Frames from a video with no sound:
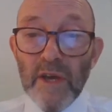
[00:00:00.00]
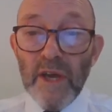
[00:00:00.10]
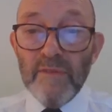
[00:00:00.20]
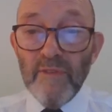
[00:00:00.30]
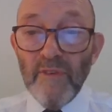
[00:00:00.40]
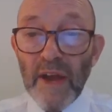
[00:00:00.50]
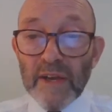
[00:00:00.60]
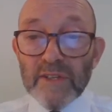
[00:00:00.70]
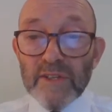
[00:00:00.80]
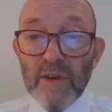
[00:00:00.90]
In
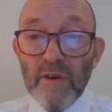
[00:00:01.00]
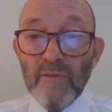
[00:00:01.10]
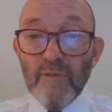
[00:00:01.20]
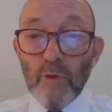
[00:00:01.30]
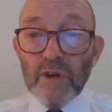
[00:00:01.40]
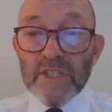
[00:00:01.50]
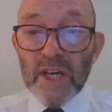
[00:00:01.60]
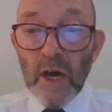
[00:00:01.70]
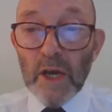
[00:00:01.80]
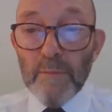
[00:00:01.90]
fact, for a
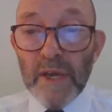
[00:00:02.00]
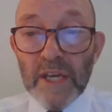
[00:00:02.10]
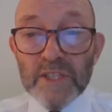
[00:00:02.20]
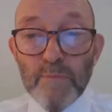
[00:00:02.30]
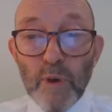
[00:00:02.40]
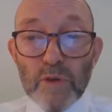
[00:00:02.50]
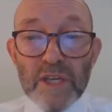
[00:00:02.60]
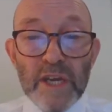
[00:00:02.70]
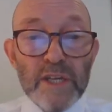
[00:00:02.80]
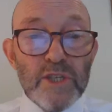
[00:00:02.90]
time he is put
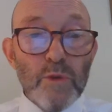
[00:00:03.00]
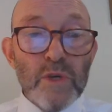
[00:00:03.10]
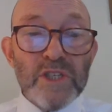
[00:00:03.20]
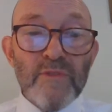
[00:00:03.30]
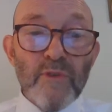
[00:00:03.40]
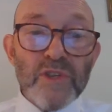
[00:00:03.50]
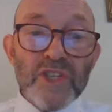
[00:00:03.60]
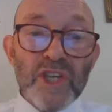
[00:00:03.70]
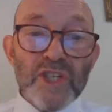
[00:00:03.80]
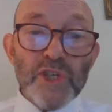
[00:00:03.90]
into a different
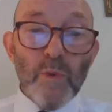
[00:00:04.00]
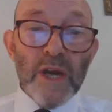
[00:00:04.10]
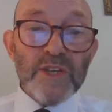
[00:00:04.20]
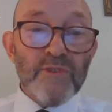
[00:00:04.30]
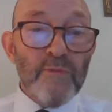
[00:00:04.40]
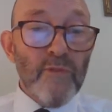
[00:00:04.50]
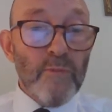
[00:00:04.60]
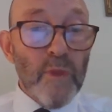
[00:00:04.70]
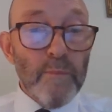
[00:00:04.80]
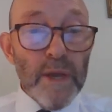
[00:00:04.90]
situation
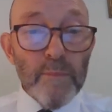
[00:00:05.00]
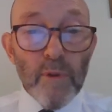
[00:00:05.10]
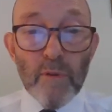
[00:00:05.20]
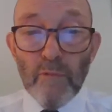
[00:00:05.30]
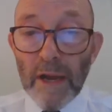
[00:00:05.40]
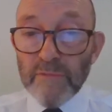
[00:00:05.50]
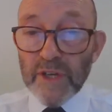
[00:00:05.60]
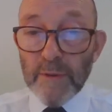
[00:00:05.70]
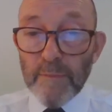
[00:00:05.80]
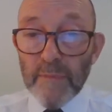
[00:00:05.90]
from the people around
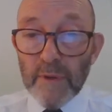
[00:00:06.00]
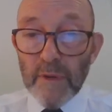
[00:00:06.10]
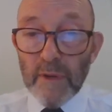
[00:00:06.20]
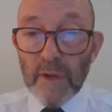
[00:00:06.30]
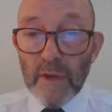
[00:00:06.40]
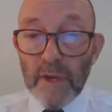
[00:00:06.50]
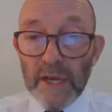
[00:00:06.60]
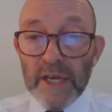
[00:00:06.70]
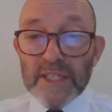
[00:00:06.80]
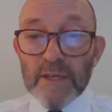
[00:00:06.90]
him.
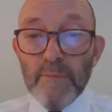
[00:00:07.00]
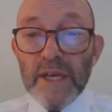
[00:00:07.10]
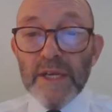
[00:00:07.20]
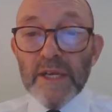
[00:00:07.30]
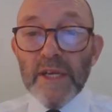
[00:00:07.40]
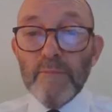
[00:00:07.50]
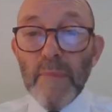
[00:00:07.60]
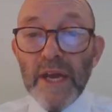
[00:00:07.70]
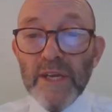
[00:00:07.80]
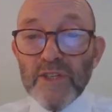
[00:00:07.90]
He is immediately
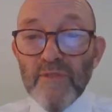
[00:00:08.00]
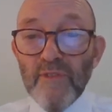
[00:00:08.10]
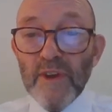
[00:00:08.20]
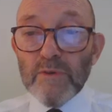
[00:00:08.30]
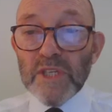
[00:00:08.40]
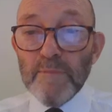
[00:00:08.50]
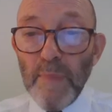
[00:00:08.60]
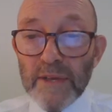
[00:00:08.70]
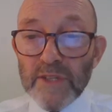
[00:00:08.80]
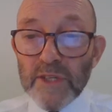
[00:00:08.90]
made to feel
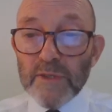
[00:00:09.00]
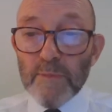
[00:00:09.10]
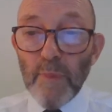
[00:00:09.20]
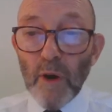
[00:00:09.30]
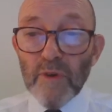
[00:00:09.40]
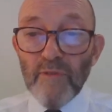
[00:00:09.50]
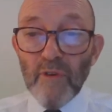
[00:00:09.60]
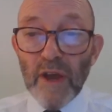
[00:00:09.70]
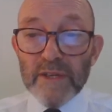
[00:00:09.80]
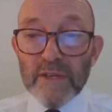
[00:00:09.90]
dependent upon a
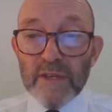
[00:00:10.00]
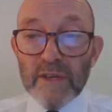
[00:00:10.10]
friend.